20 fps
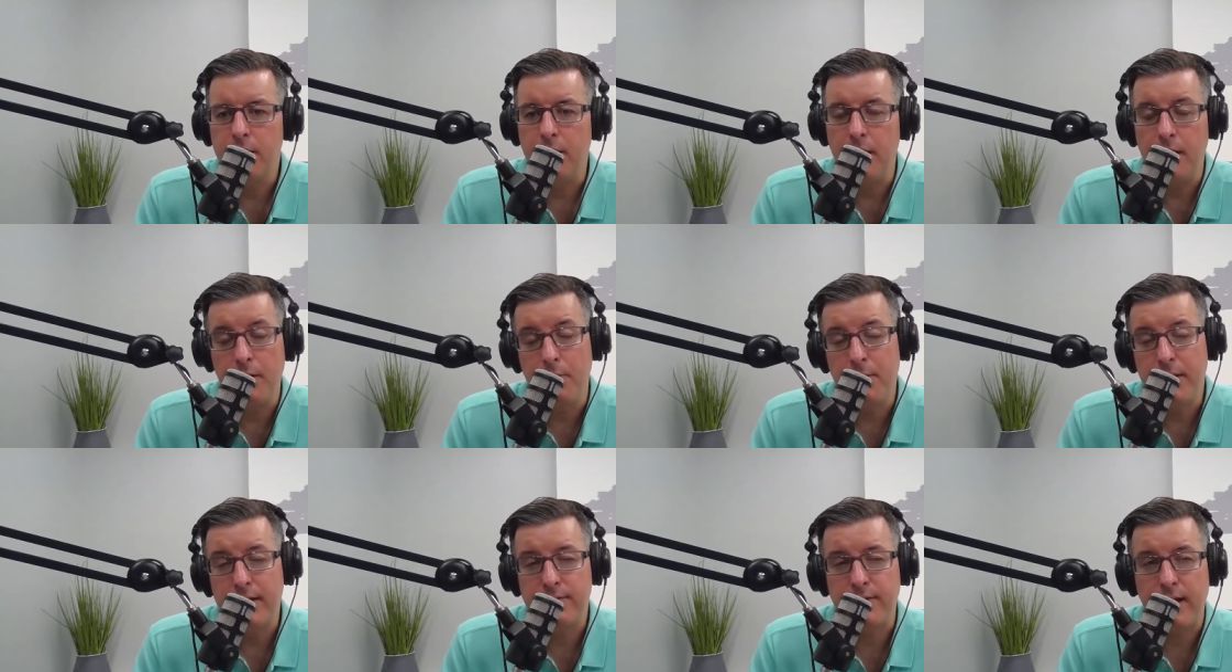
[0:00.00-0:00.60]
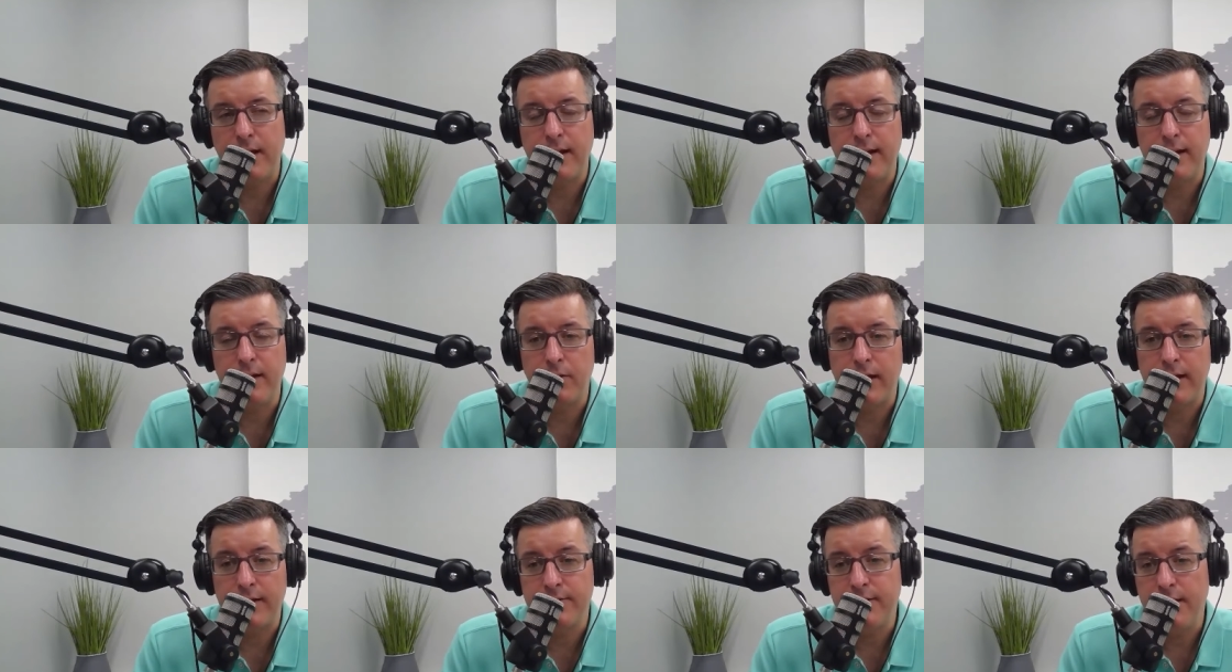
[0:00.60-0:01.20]
Sure. Because, you
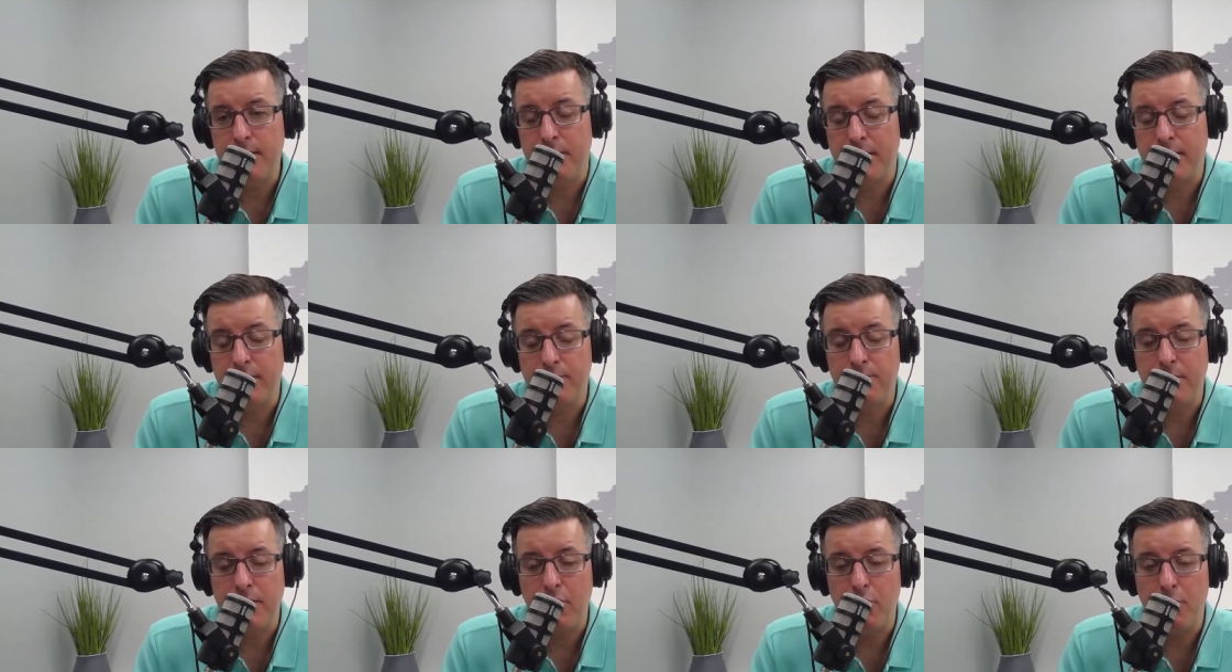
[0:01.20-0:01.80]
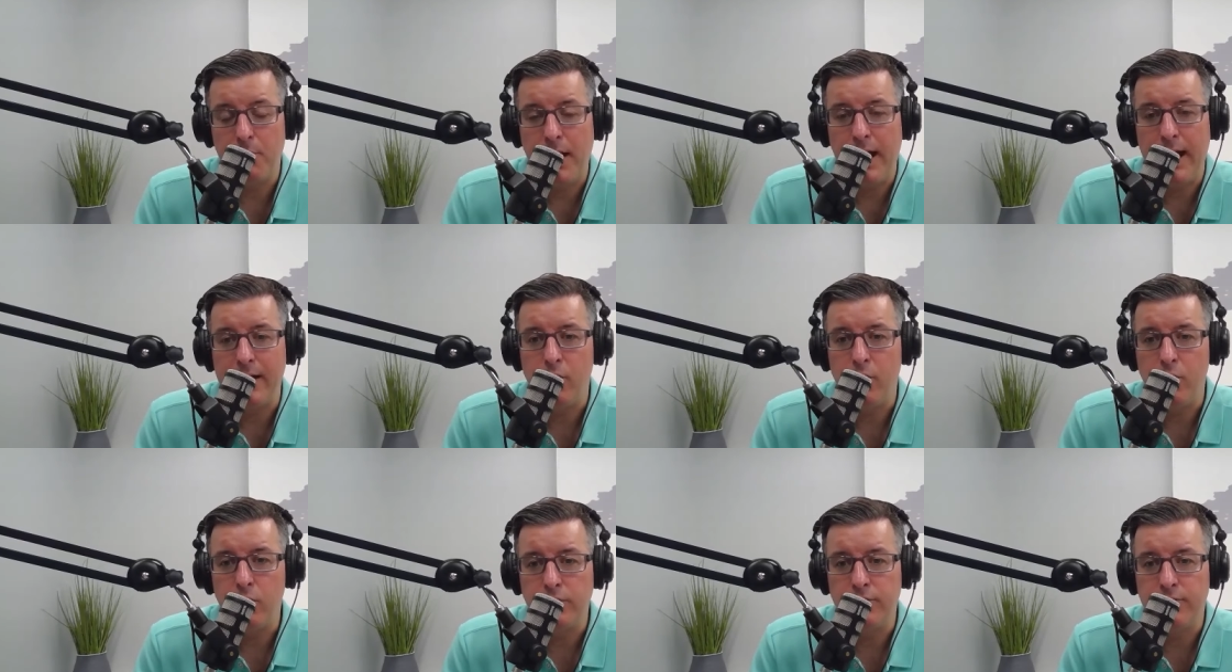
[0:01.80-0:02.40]
know, like I said, because, you know, buy and
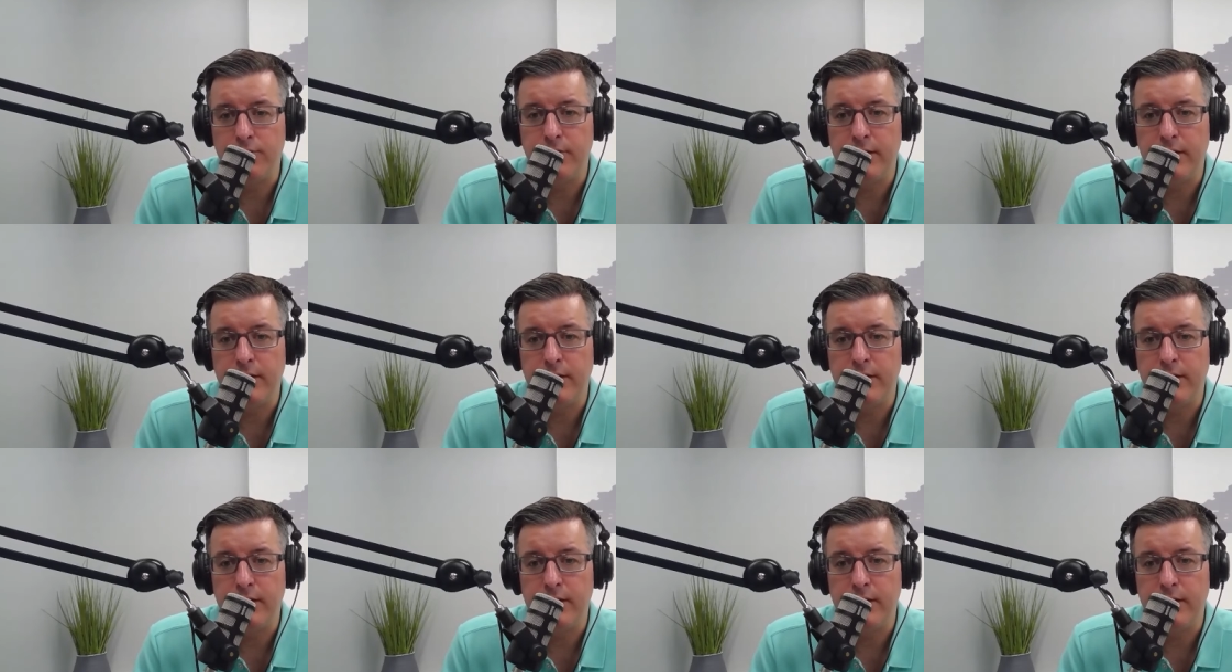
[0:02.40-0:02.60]
hold is,